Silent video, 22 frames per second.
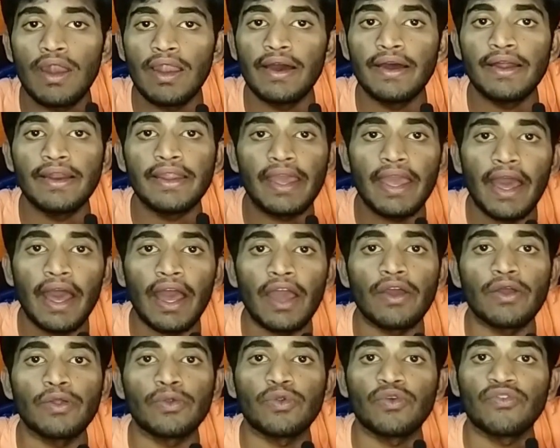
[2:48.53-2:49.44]
learn
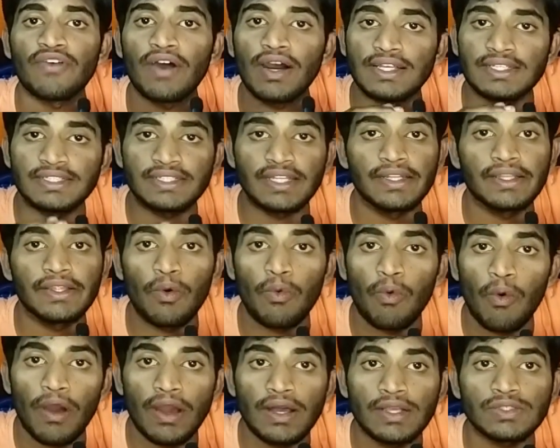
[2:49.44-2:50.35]
AI to fasten
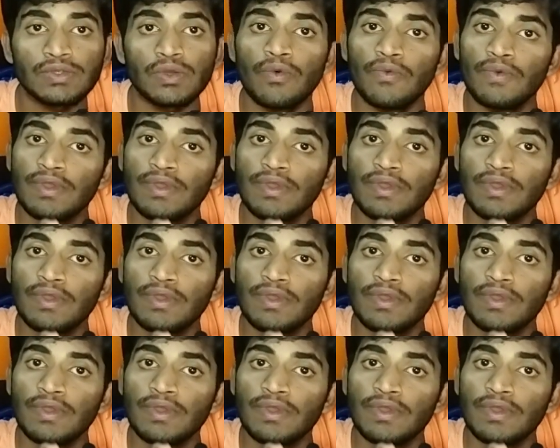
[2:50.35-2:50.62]
their works